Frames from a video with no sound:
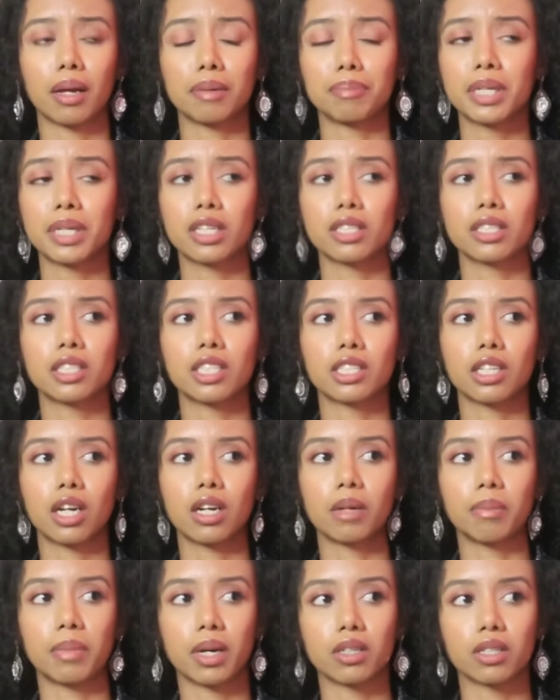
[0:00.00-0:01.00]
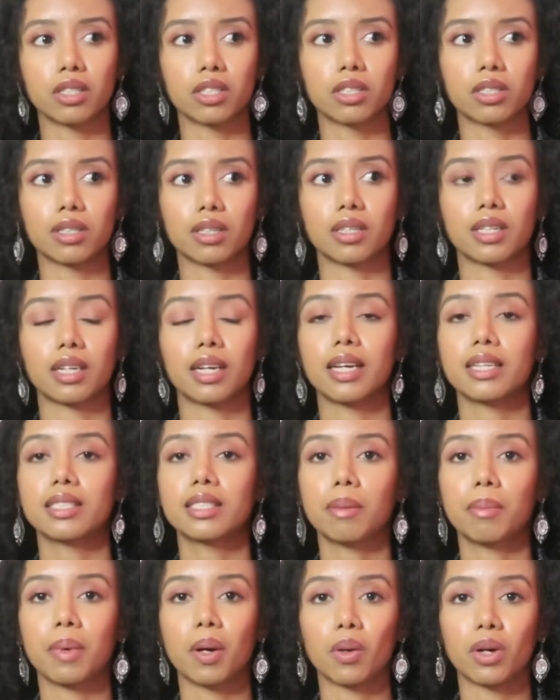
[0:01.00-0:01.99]
because it's not about a story
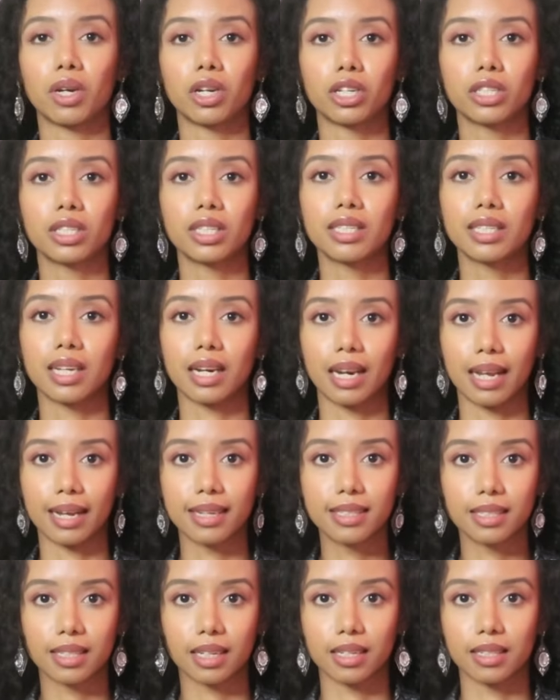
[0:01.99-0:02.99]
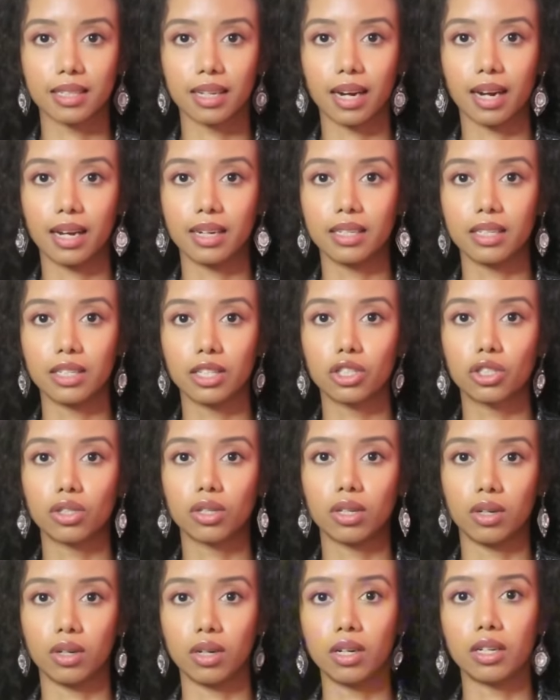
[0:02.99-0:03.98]
it's about learning the lesson that i needed
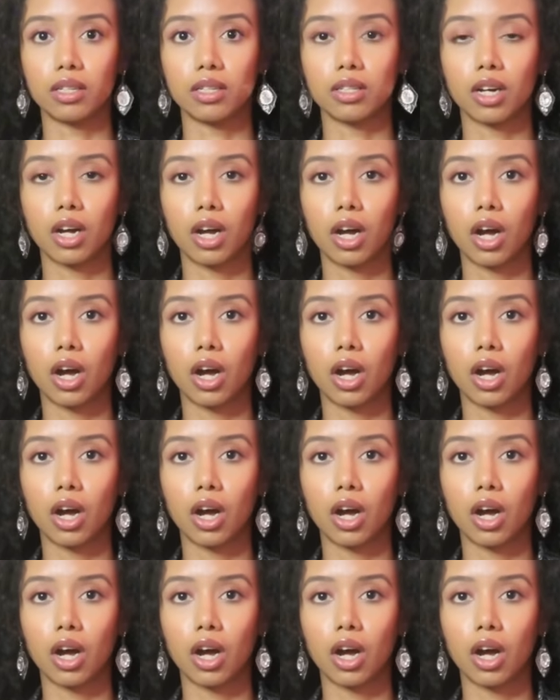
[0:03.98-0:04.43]
to learn